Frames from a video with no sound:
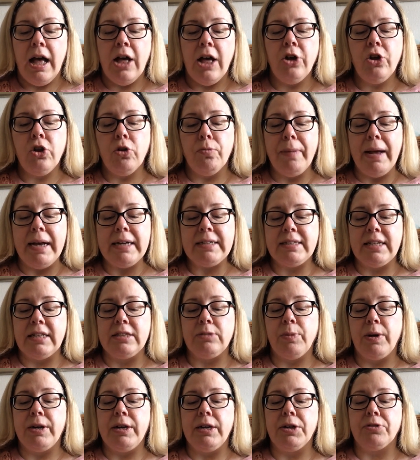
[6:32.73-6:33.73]
Uncle Max said
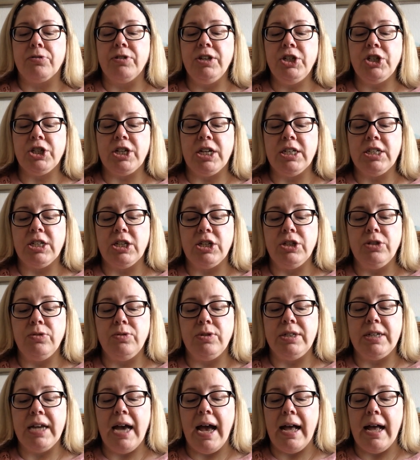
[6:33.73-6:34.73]
that when Lucretia Cutter knew
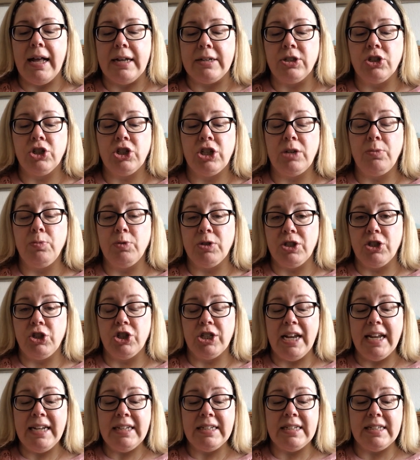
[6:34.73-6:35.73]
dad, she was a
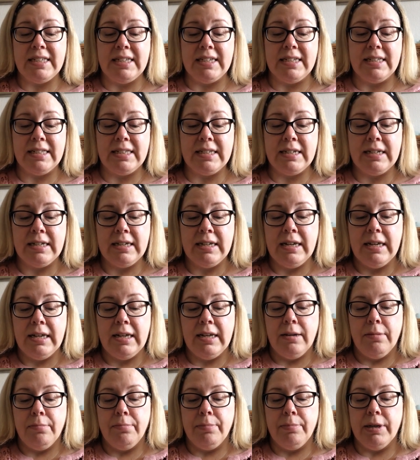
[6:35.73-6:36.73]
geneticist.
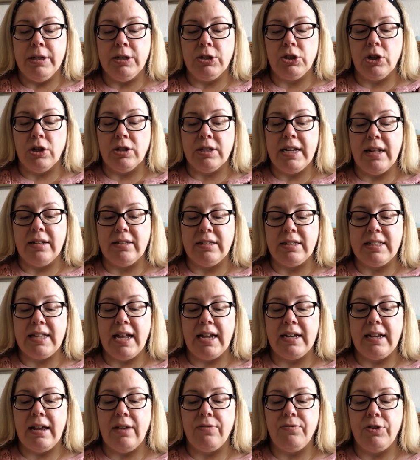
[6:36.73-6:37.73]
Bertolt held his
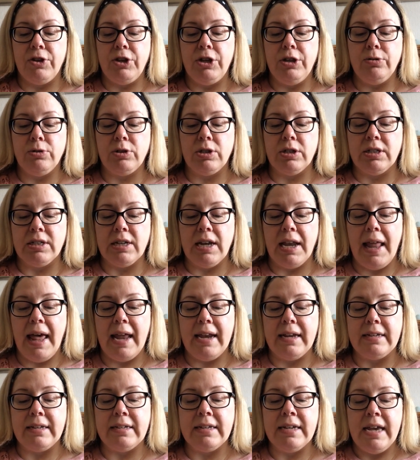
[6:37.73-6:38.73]
hand out for Newton to
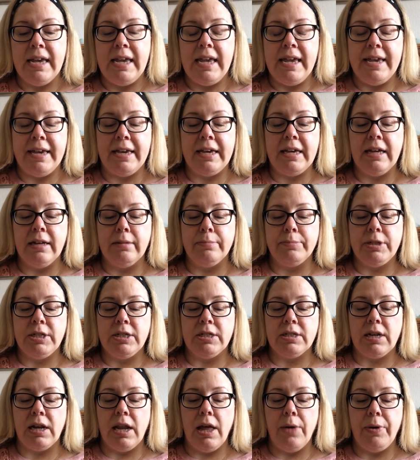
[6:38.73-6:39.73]
land. He cupped
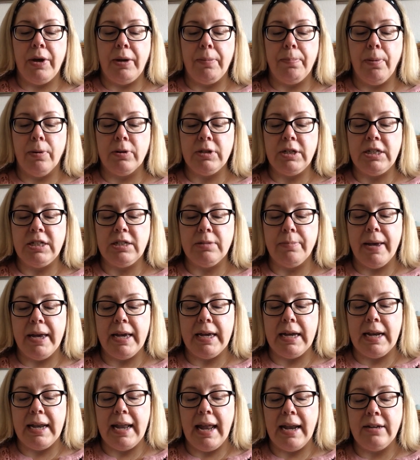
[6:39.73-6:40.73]
his glowing body to
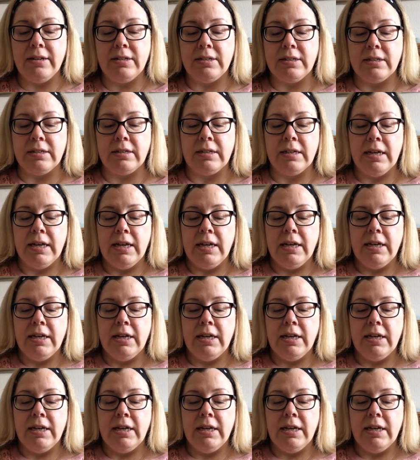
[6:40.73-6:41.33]
make a lantern.